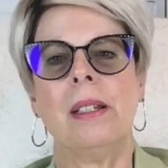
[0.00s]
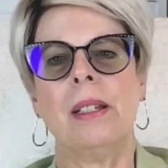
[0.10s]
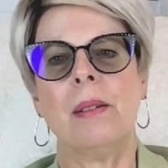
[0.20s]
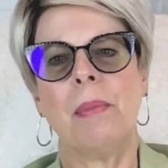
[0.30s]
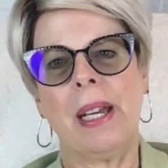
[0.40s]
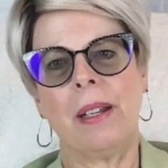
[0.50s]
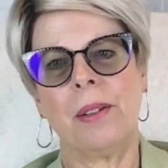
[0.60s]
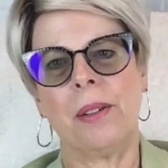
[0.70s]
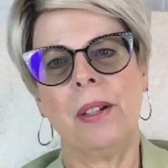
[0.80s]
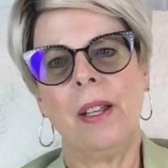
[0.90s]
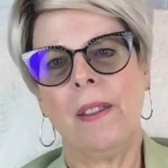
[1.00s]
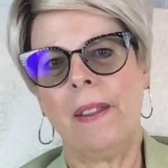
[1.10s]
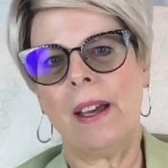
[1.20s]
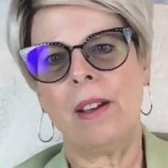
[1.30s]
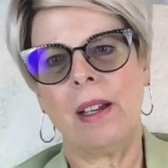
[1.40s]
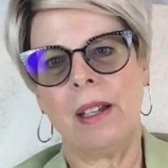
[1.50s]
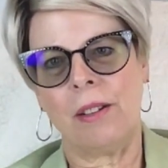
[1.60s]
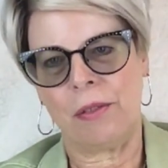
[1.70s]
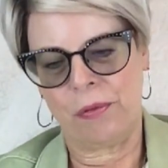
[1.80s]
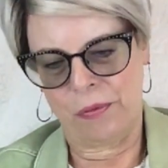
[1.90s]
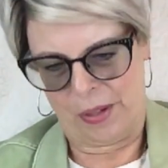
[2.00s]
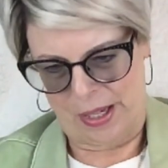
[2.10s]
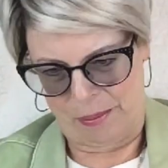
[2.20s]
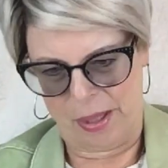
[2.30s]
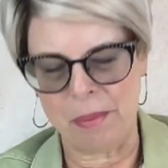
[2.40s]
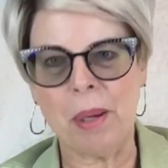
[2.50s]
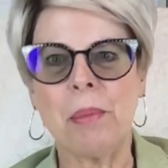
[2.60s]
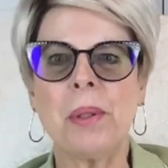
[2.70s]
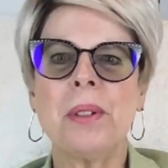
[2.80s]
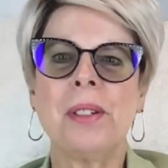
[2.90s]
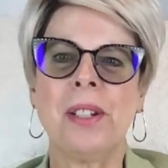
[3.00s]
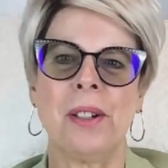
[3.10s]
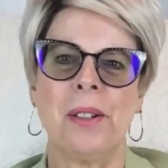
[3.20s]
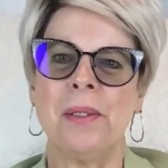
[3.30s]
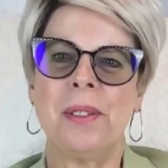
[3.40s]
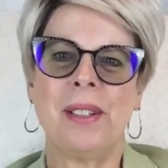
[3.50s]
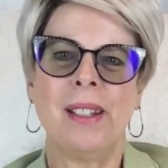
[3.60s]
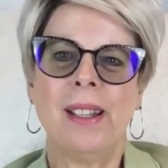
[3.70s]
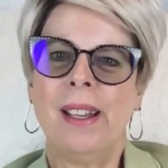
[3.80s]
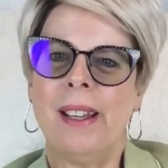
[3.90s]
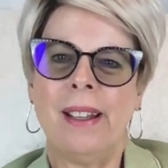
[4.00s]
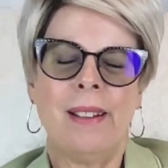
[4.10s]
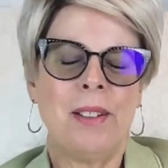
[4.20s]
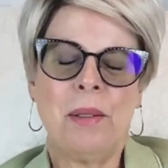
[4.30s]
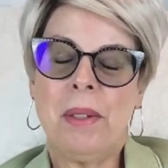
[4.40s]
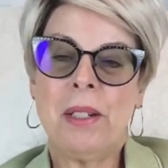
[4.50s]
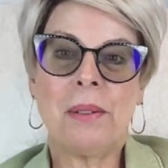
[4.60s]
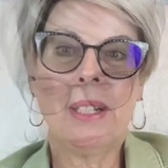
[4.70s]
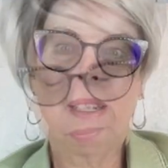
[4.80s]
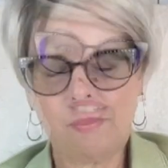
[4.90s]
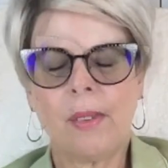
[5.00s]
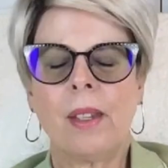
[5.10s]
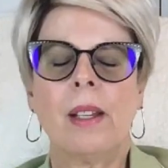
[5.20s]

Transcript: in a manner that a family member deserves to be treated.